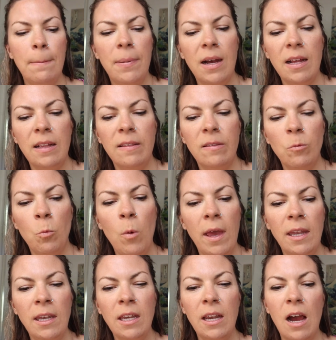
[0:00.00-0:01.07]
But
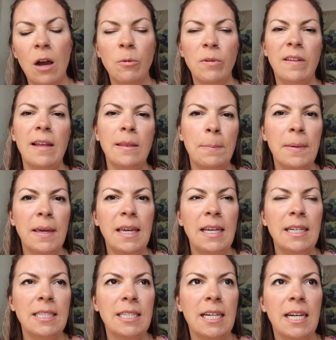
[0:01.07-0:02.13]
when I was at the
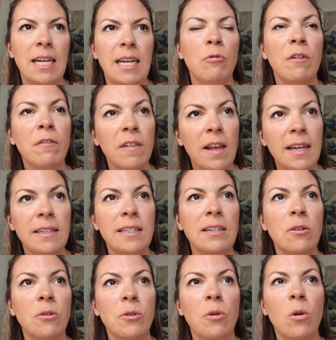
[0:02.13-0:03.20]
beach
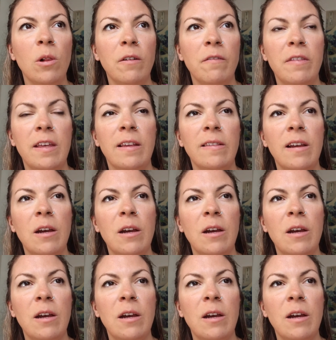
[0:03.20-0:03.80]
reflecting on all of this,